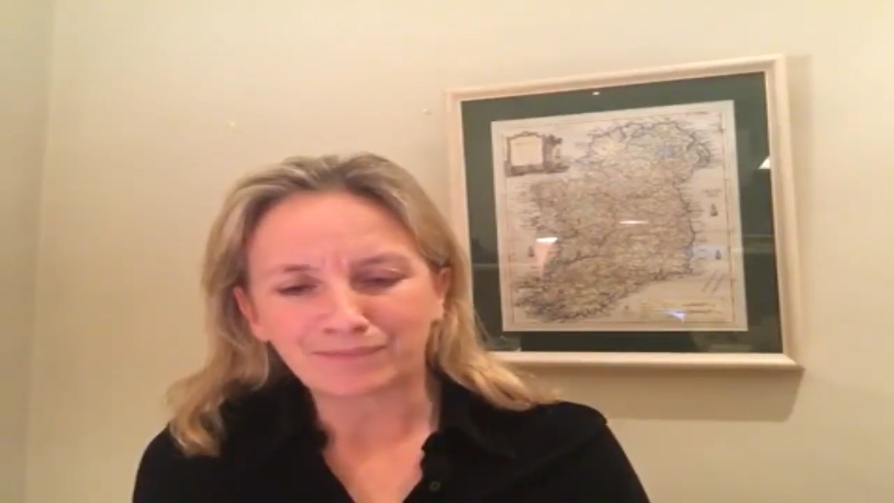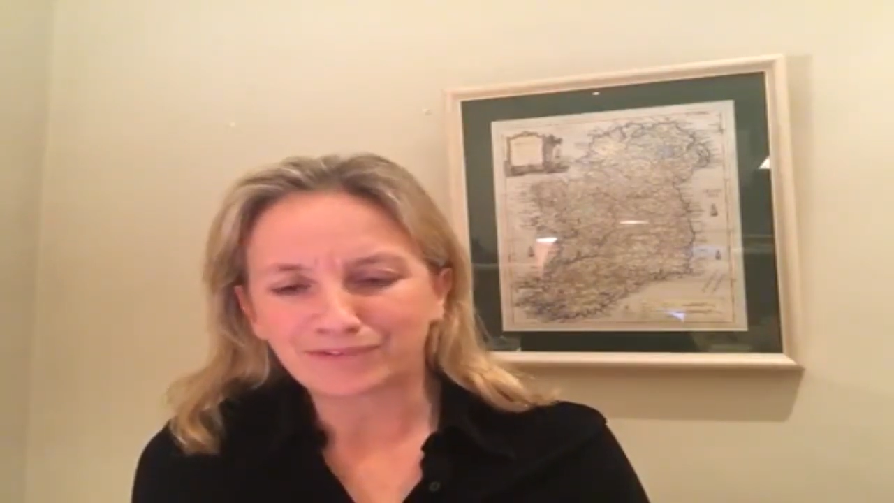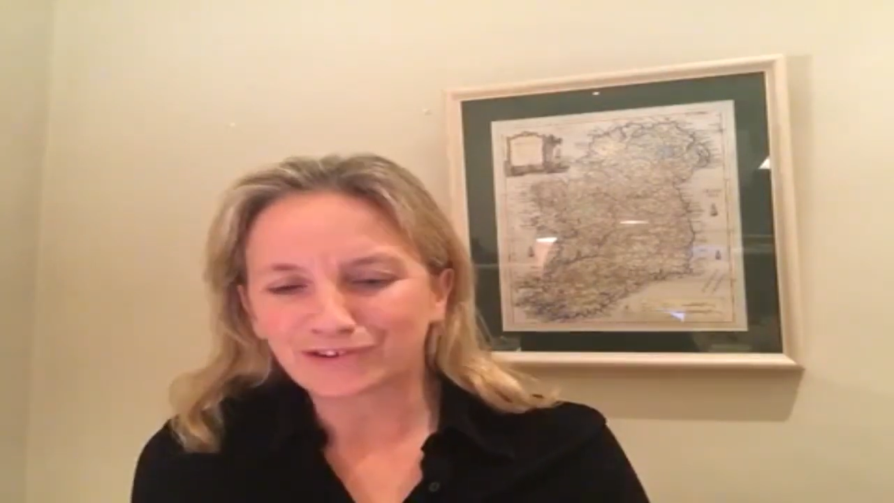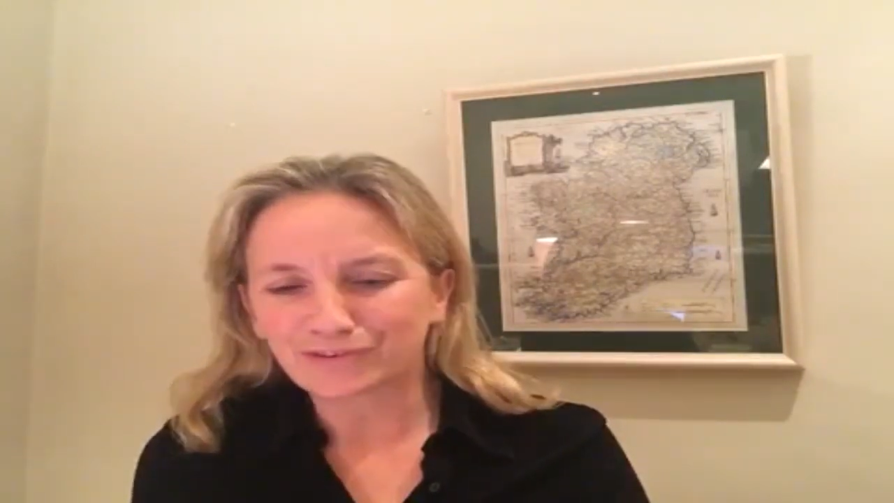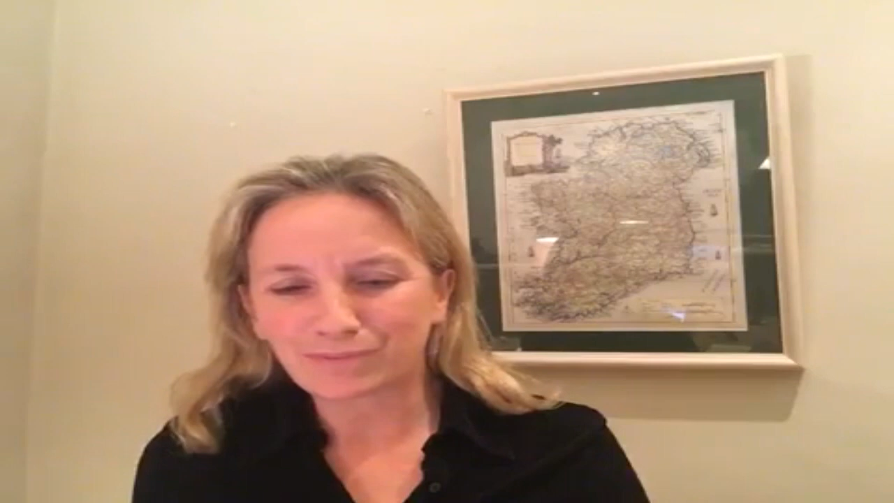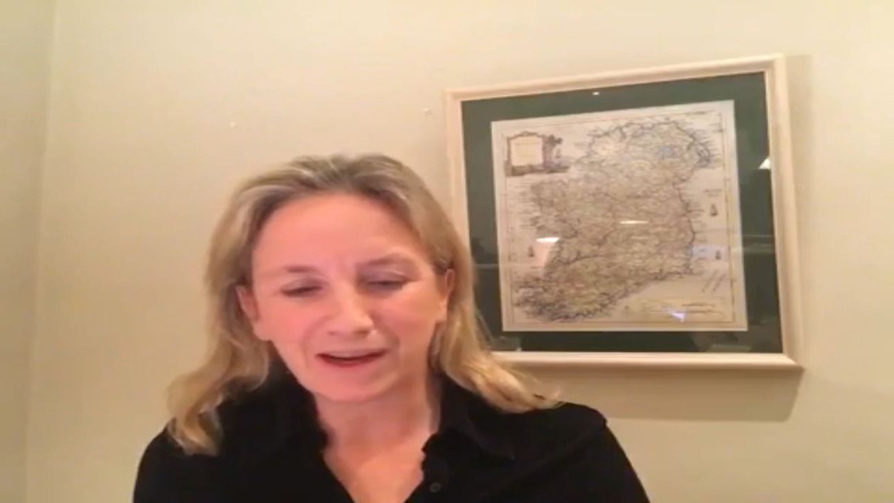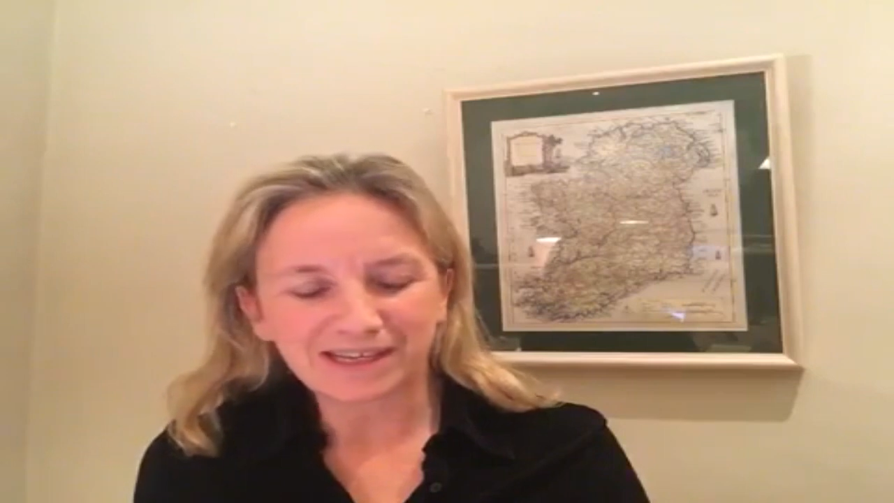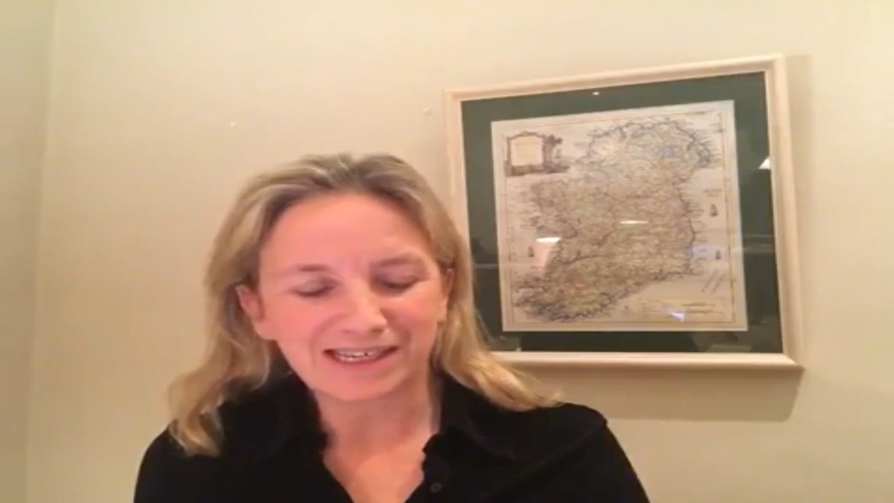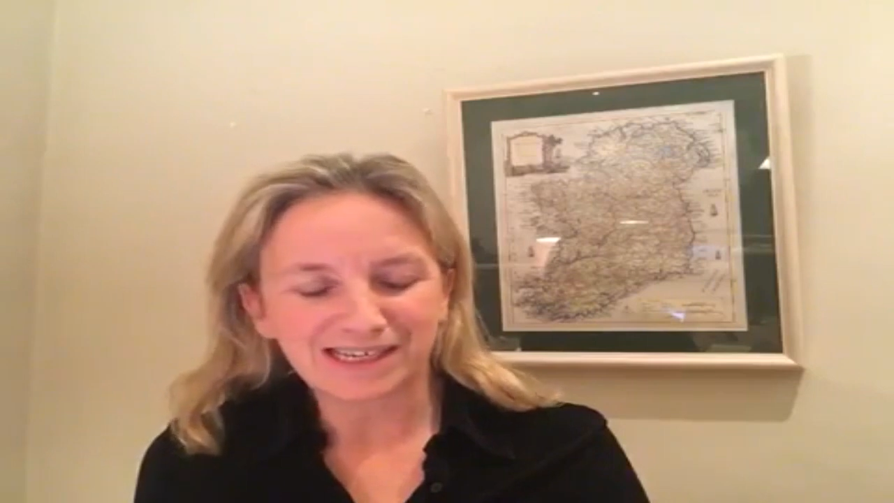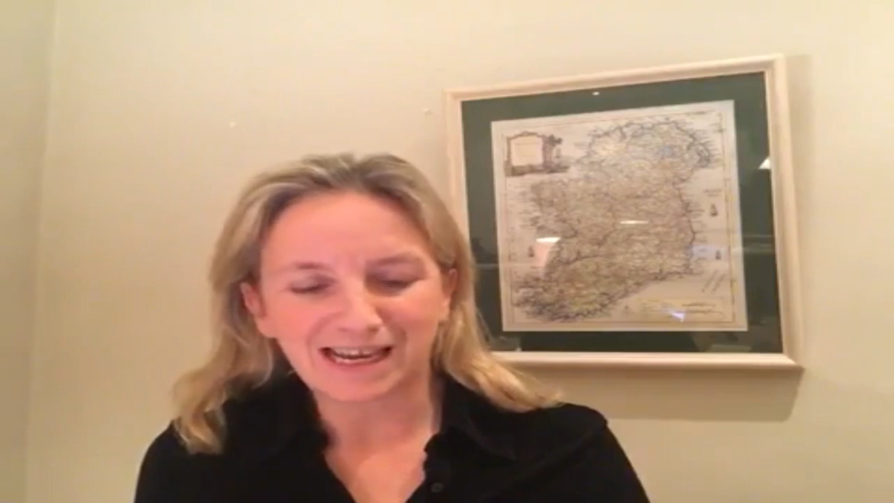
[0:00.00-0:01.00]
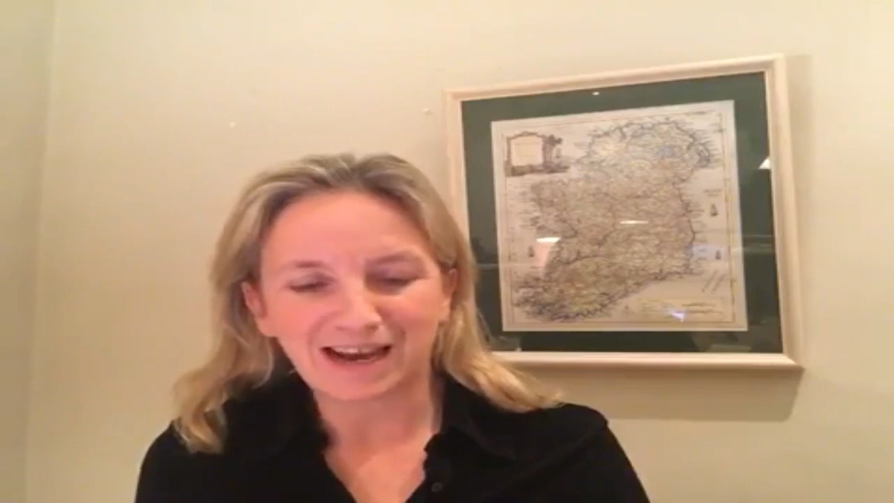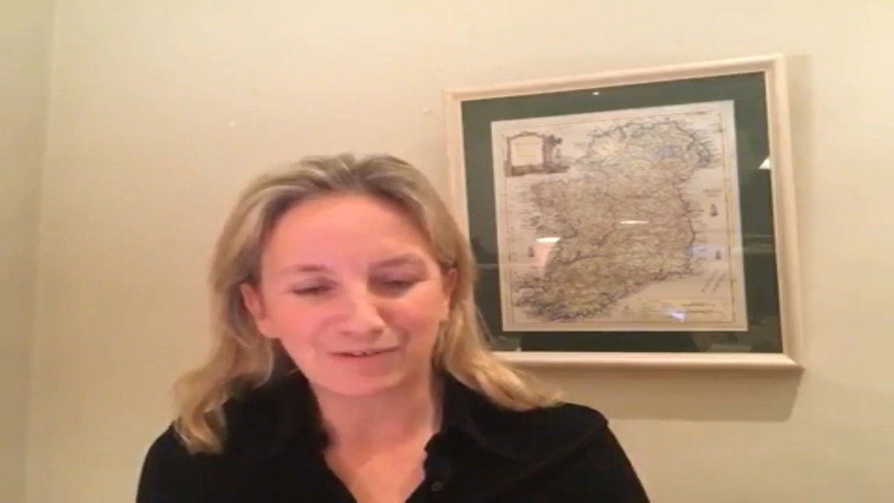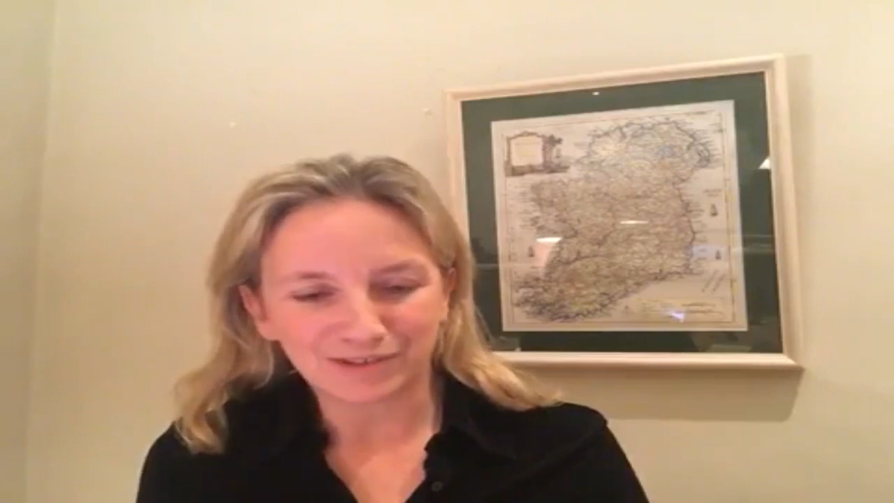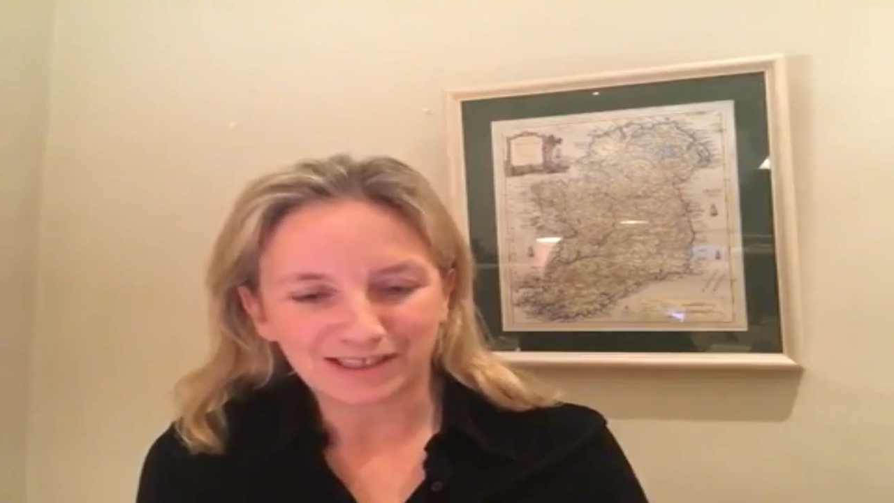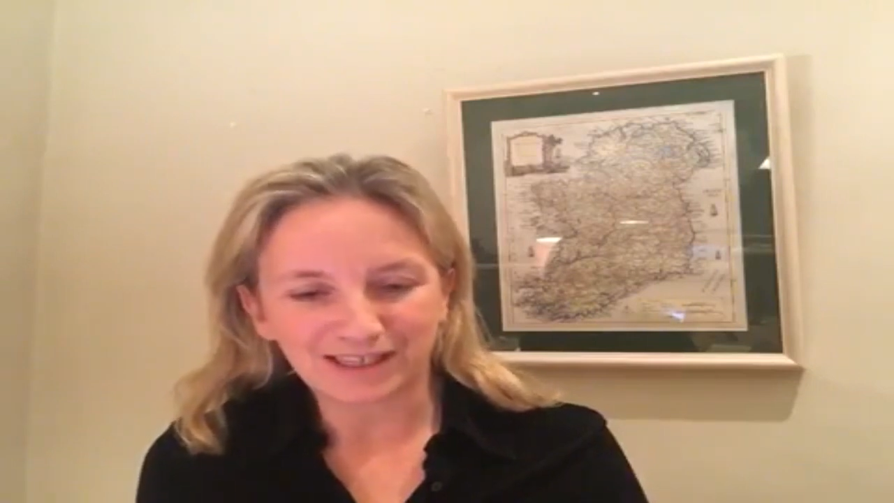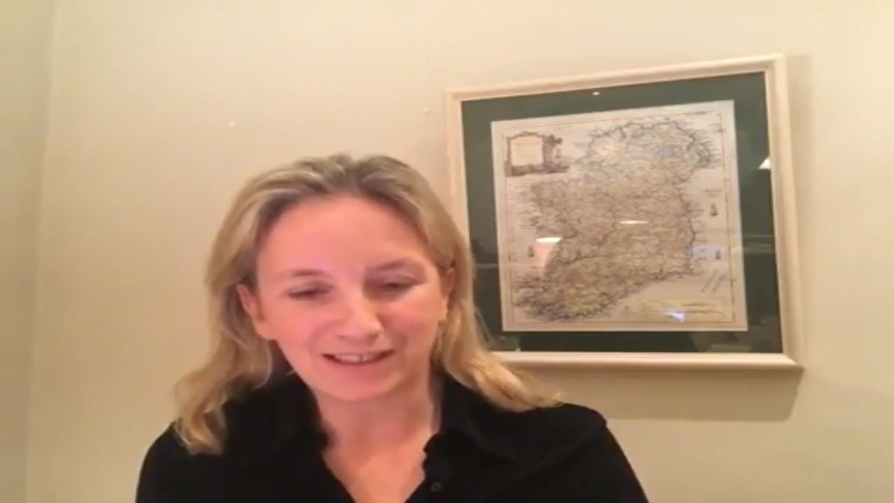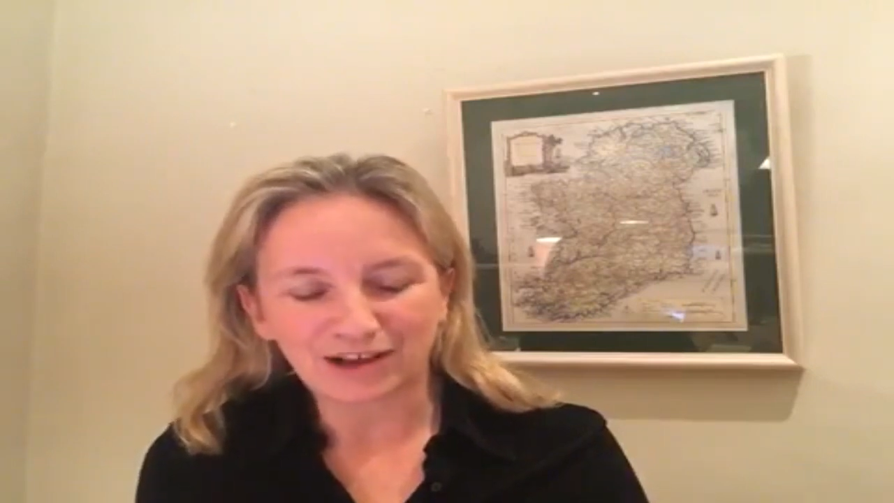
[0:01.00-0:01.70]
despite everything,